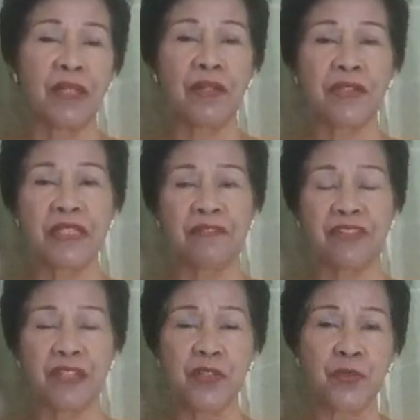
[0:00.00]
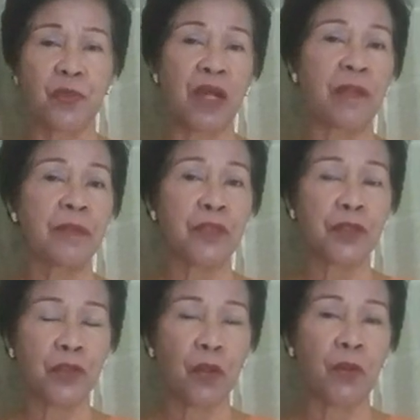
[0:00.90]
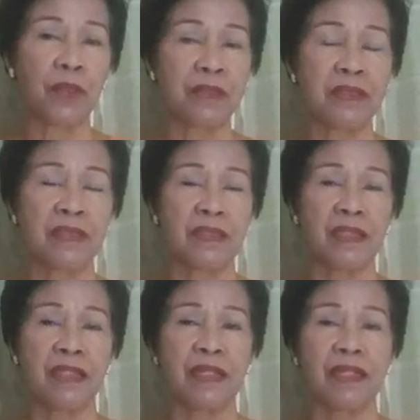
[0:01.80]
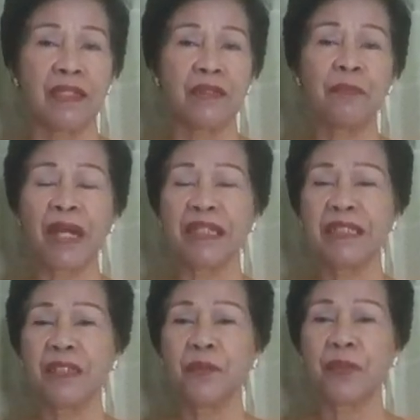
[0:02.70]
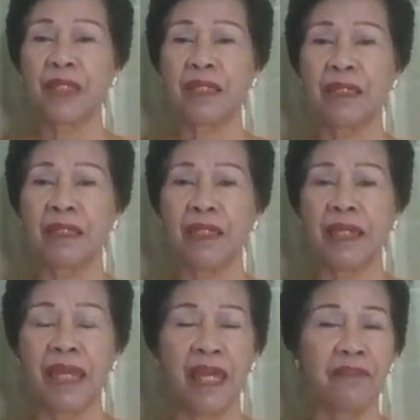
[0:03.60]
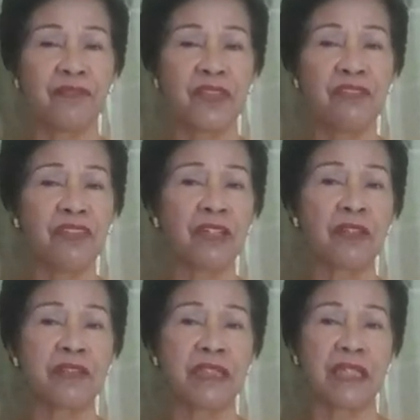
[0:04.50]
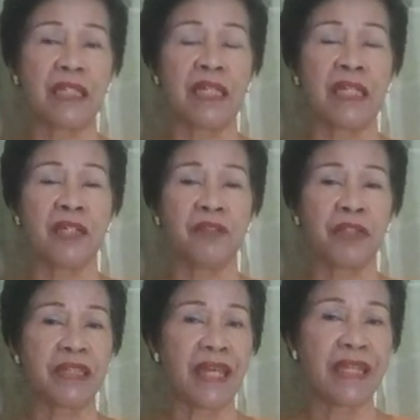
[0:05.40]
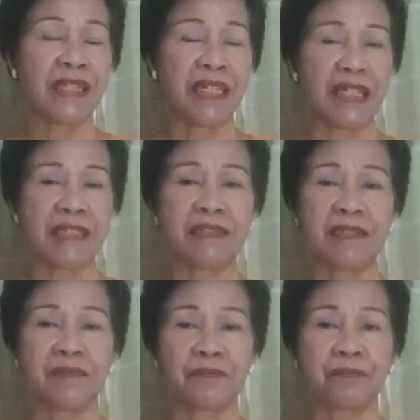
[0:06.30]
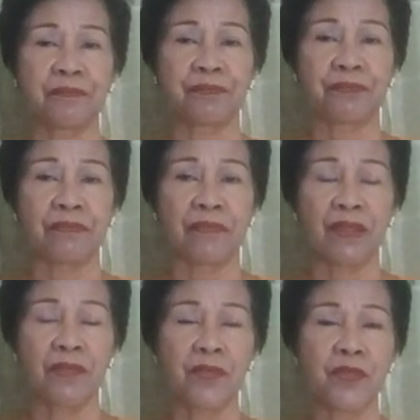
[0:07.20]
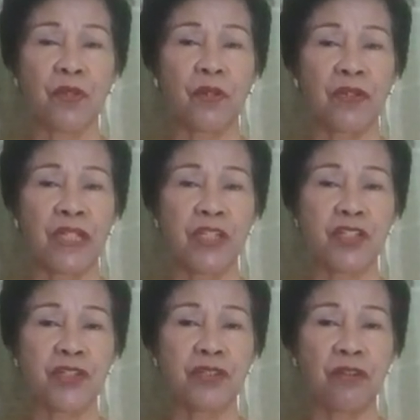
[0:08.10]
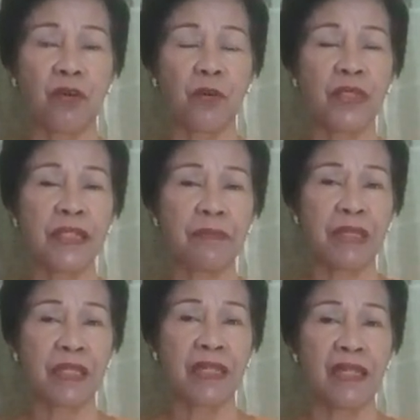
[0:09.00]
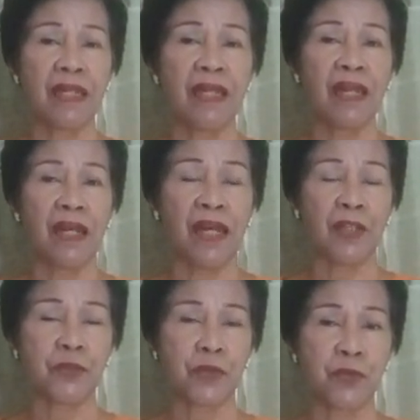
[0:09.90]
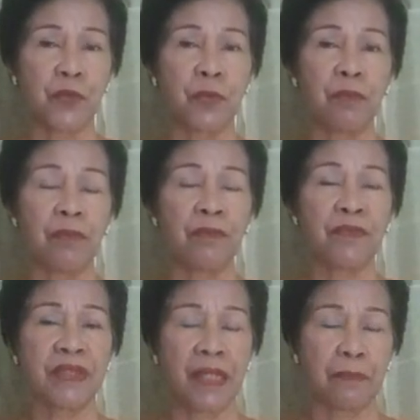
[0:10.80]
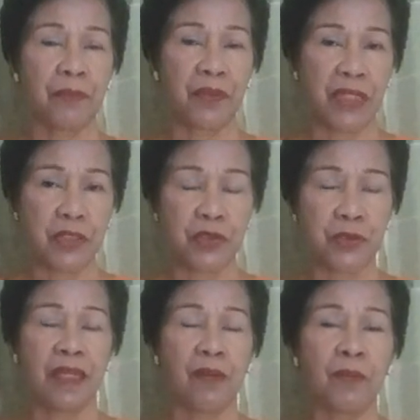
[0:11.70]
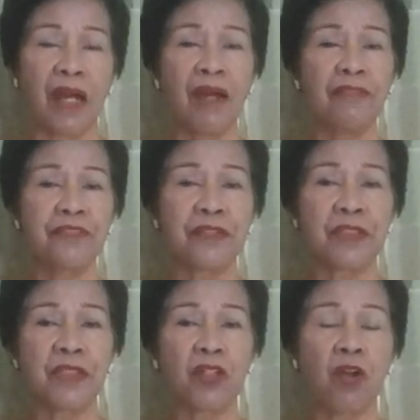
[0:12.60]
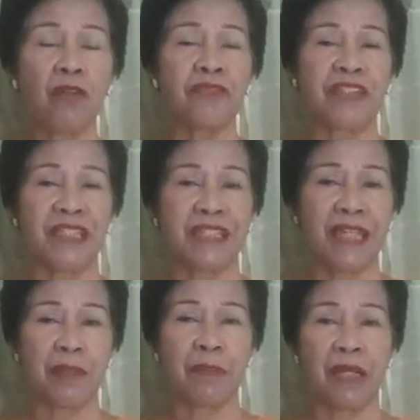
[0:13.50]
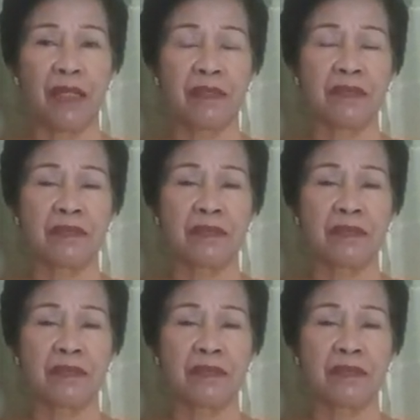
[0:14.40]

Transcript: because if it is warm or cold, the body will have difficulty retaining it. So it should only be at room temperature. Now, after the coffee enema,